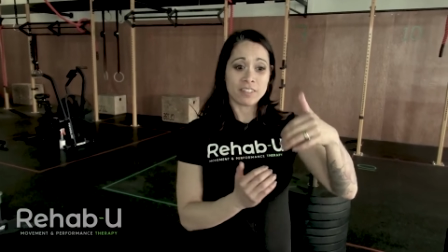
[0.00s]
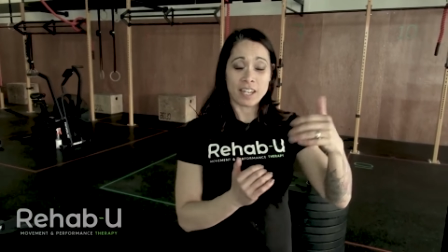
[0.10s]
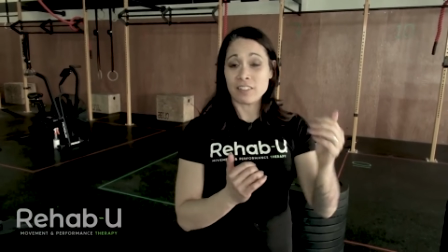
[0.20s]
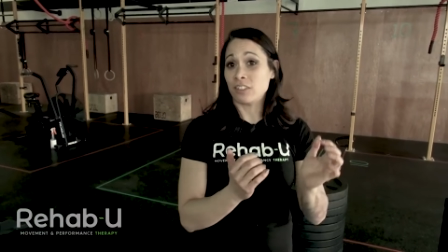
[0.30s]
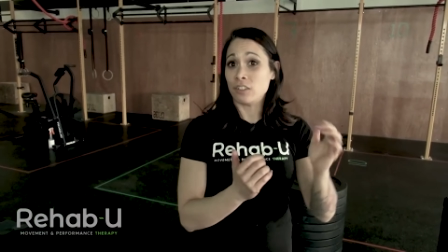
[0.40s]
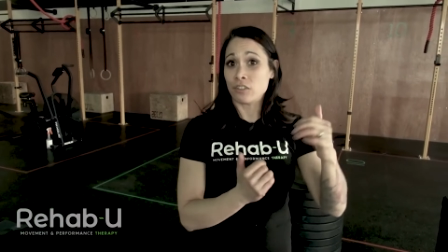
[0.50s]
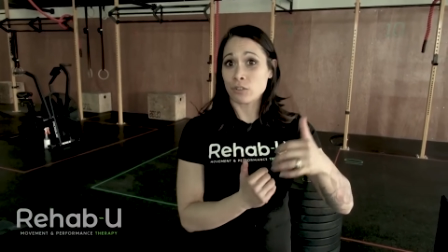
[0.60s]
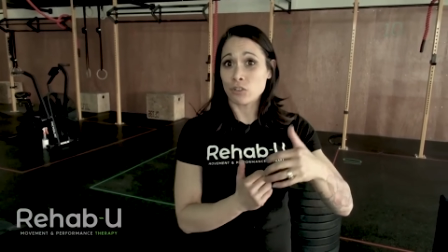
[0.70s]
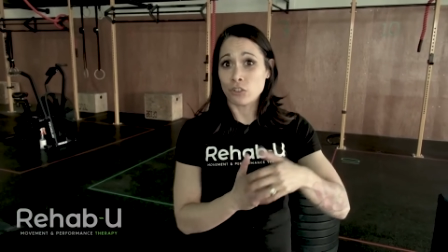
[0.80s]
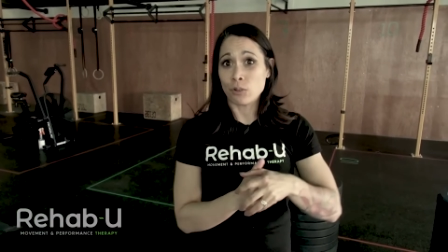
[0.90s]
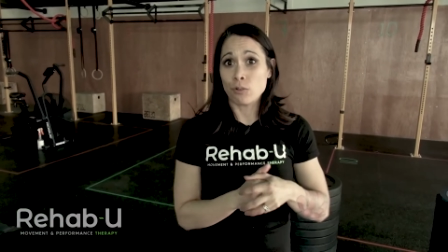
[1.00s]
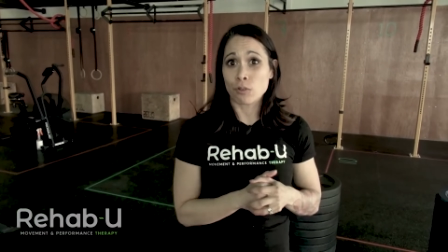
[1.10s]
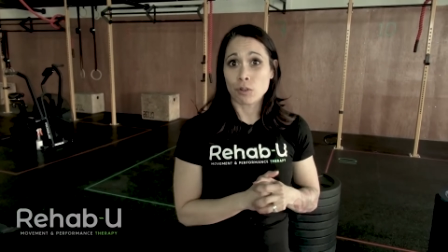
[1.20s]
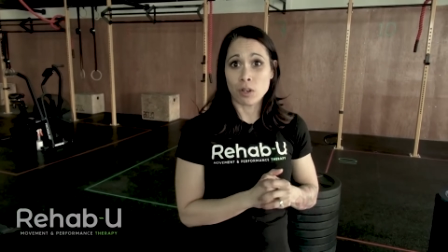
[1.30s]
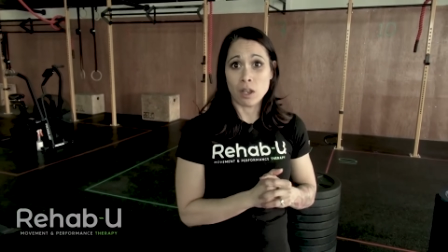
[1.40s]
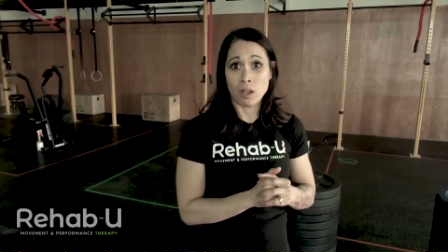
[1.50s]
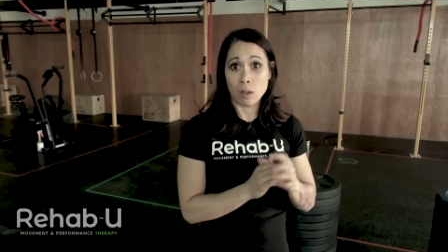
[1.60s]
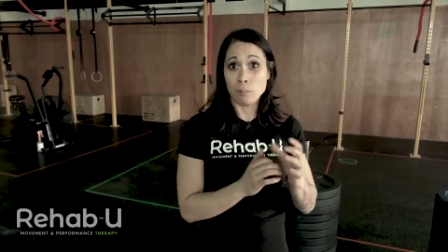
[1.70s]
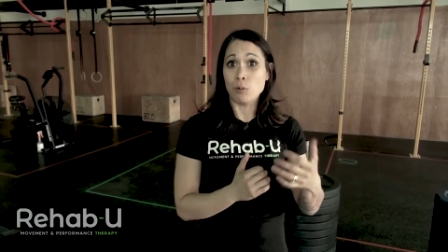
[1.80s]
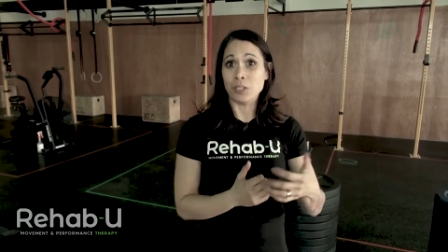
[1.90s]
has an insertion over
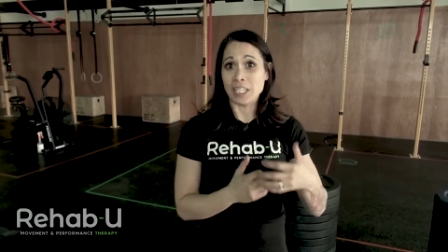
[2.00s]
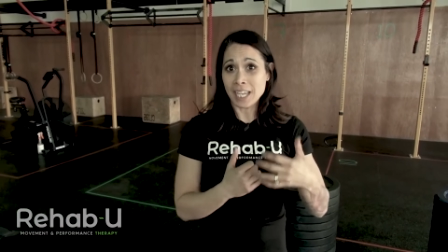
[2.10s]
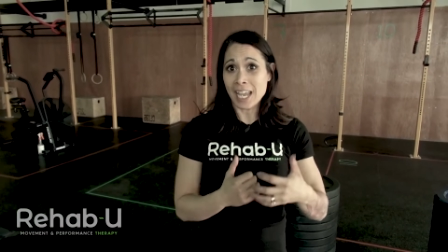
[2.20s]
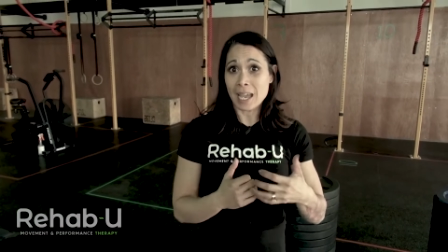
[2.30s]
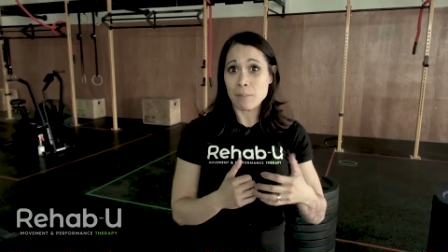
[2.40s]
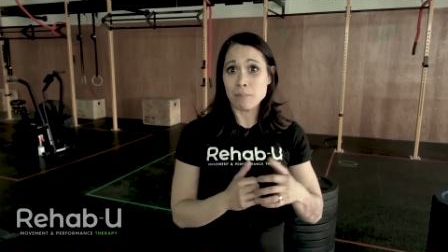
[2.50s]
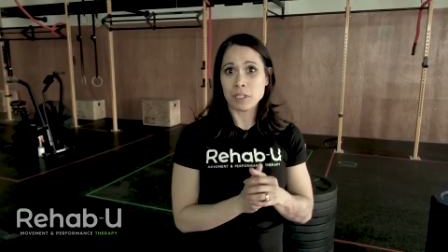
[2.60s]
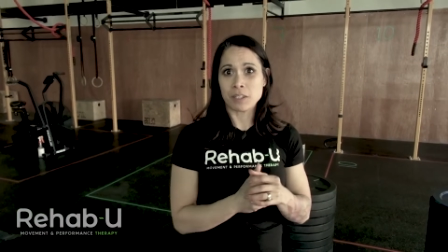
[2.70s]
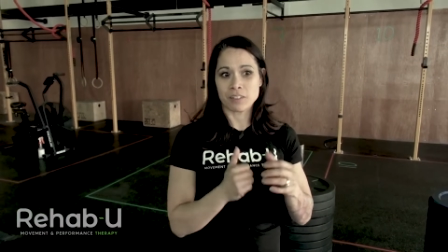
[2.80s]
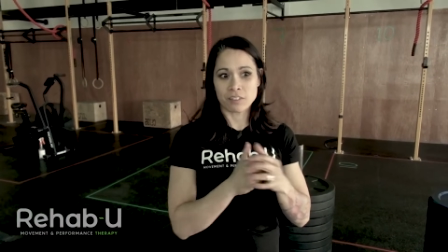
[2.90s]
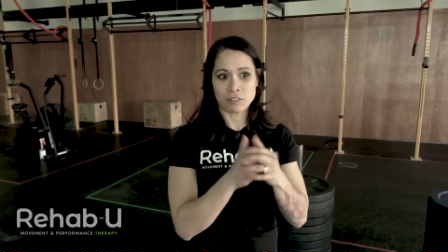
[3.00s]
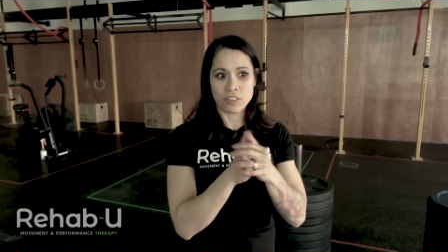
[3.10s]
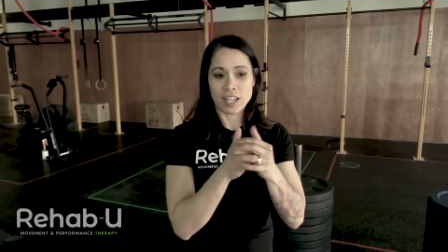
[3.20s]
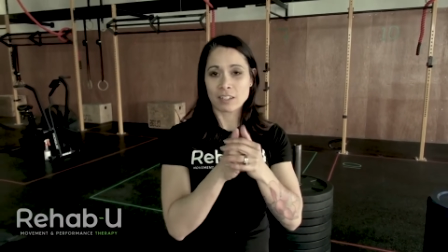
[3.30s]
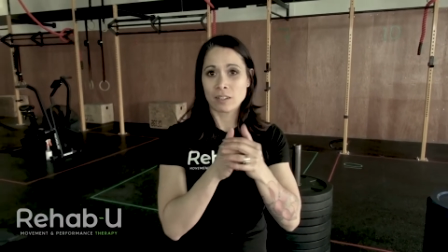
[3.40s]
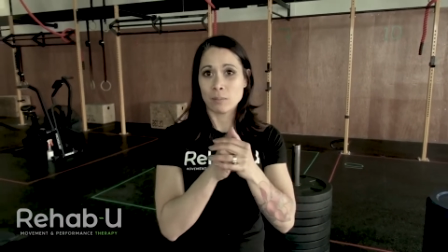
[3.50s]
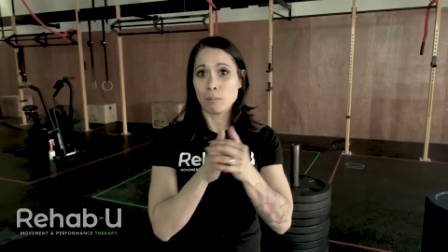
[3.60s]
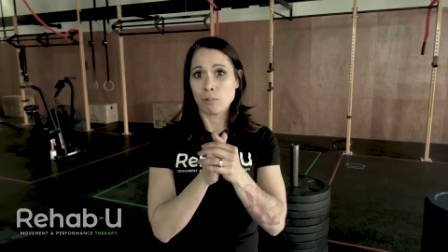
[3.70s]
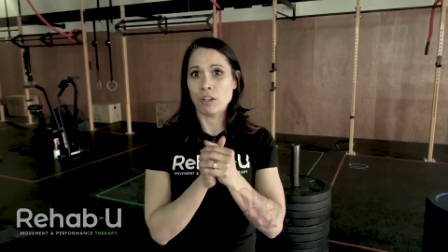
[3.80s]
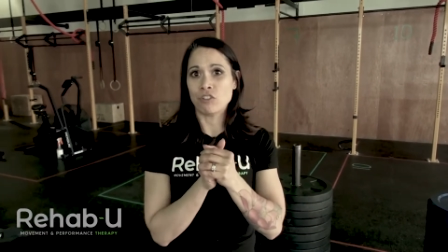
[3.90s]
a bony cam because there's that
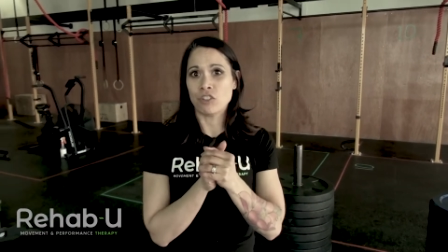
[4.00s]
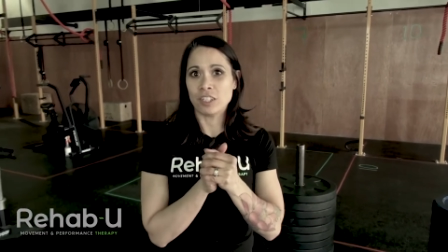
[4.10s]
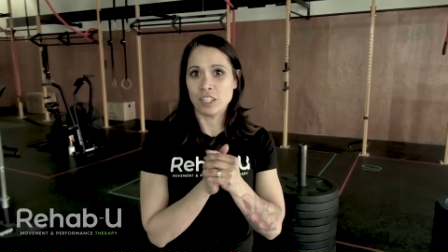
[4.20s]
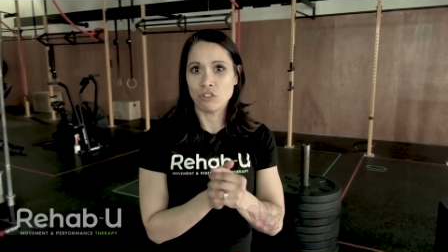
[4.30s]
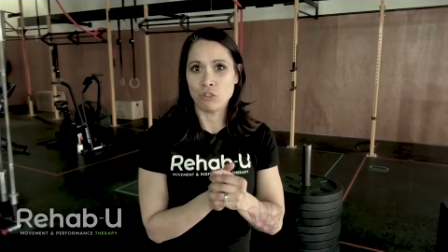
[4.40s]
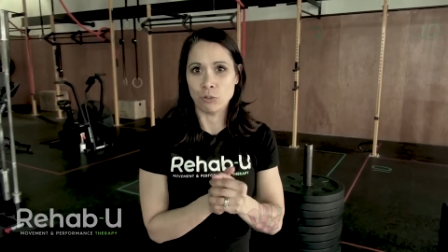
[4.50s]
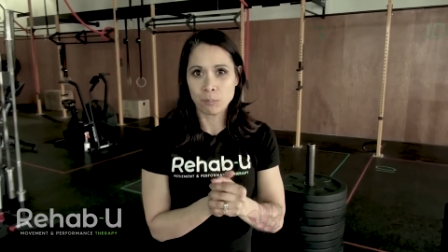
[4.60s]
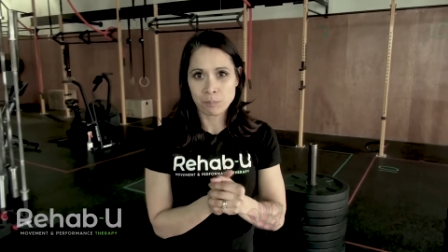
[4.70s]
compression issue.